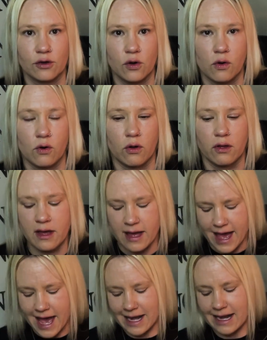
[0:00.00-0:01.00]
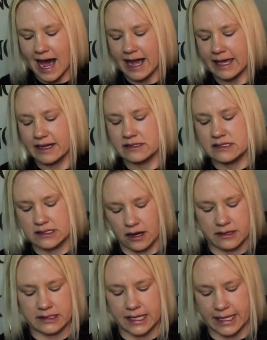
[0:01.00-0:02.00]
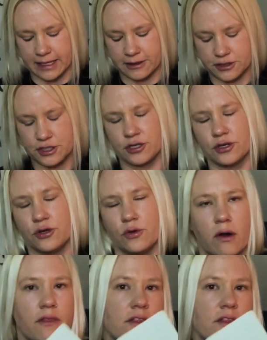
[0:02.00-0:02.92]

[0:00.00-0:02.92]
goal and not get sucked into